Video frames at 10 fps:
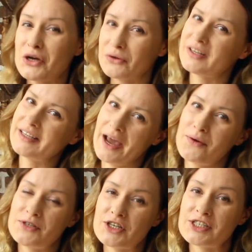tonal
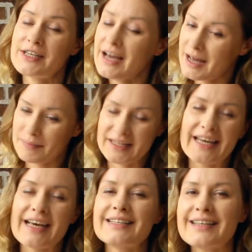languages. But
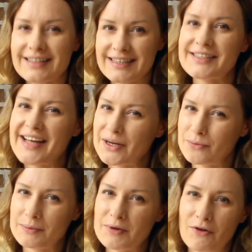I guess this study
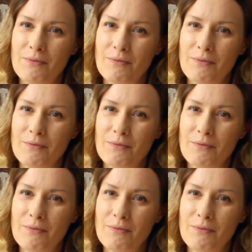will be